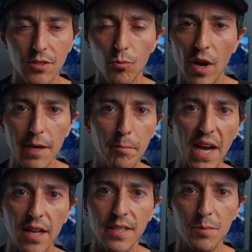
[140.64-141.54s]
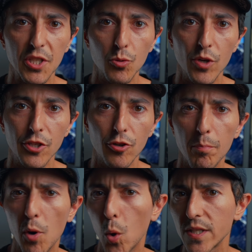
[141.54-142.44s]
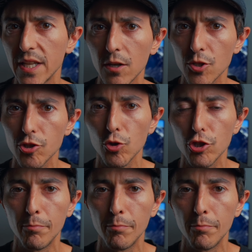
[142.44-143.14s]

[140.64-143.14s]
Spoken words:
the right balance between, posting on social